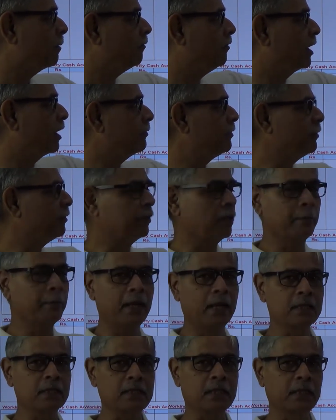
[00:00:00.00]
150
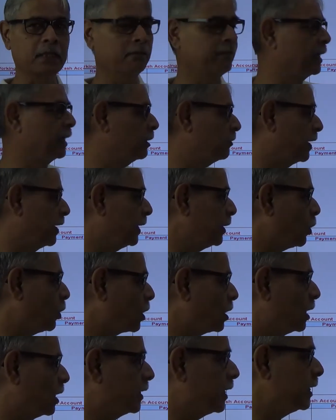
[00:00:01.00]
minus 30, 120
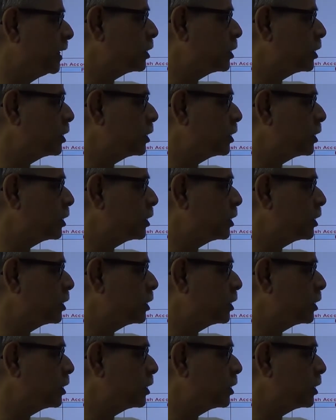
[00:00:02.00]
or 100